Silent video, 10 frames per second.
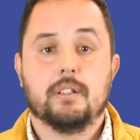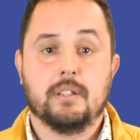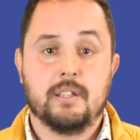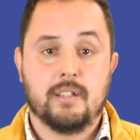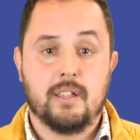
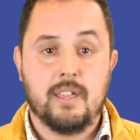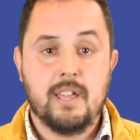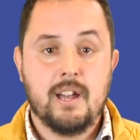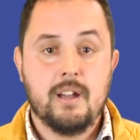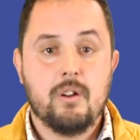This
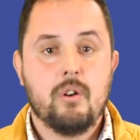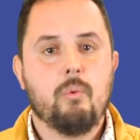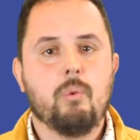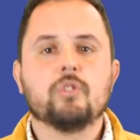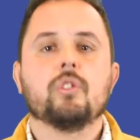idea
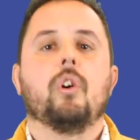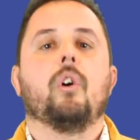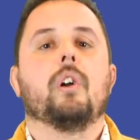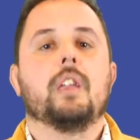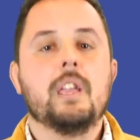was
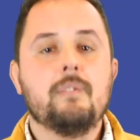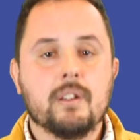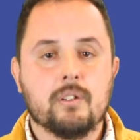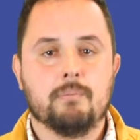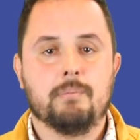
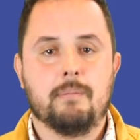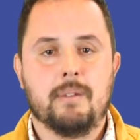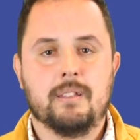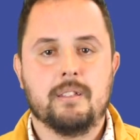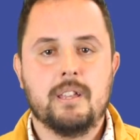even
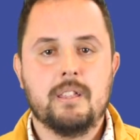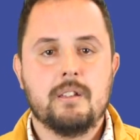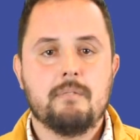complemented